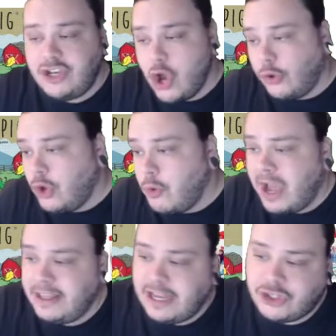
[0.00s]
I don't know
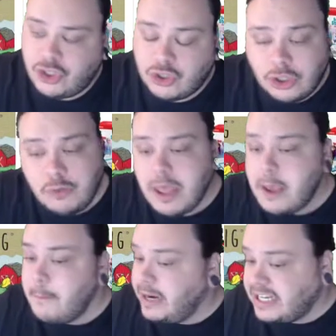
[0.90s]
why that's true,
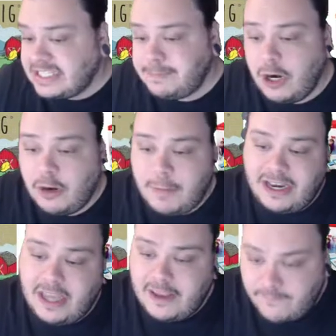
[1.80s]
but
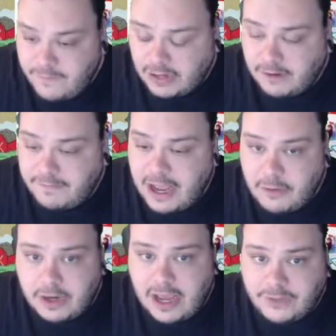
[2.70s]
experiment and
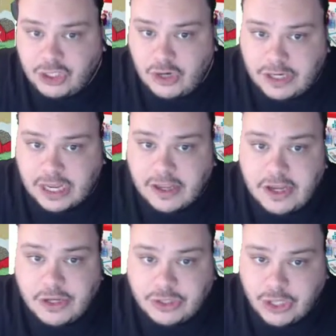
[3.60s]
verify what I've shown you.
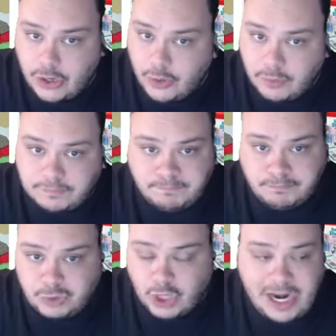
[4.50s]
So
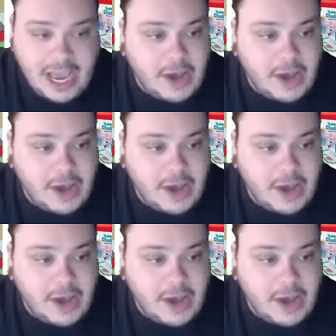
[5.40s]
try it